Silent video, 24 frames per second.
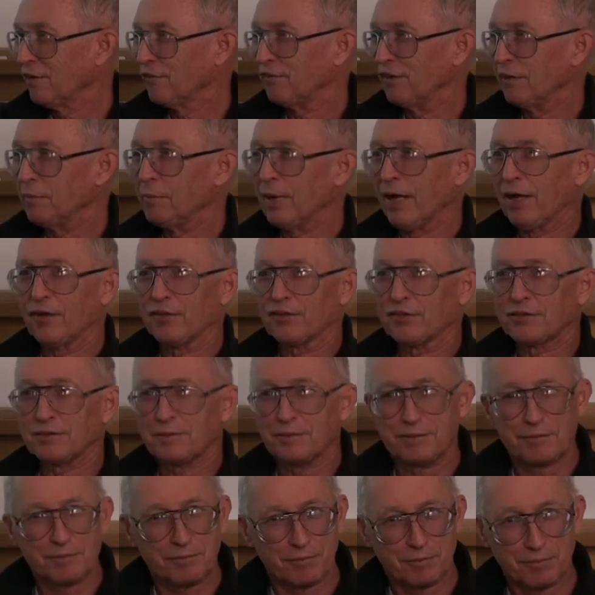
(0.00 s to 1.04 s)
Females
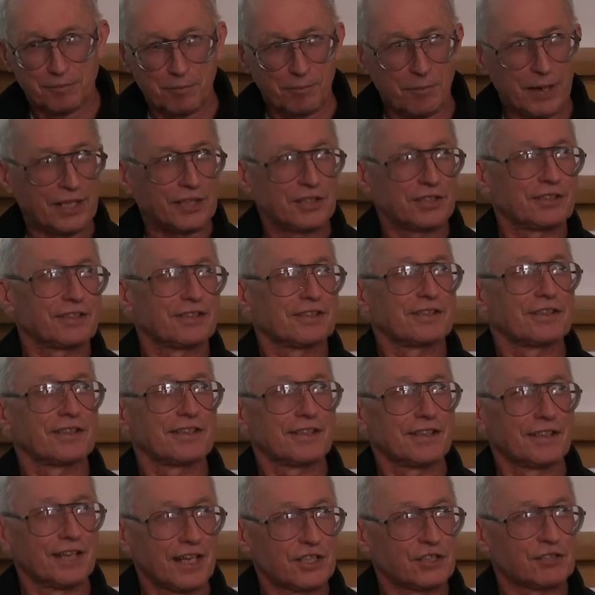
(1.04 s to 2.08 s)
much
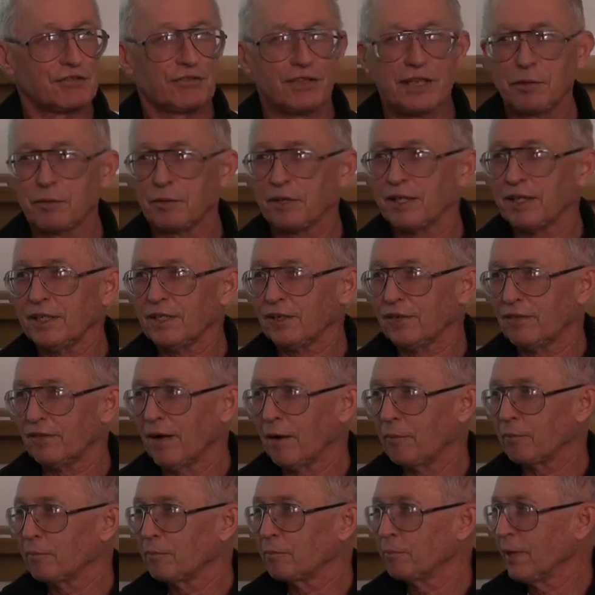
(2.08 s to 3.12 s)
less frequently
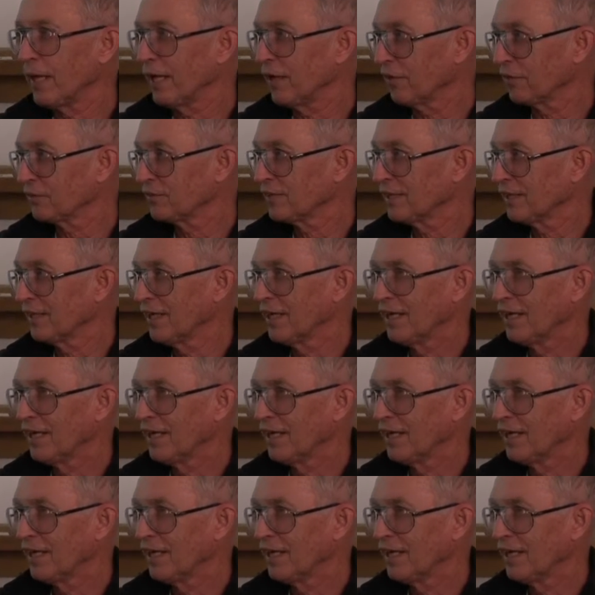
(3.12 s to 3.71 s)
interrupt males.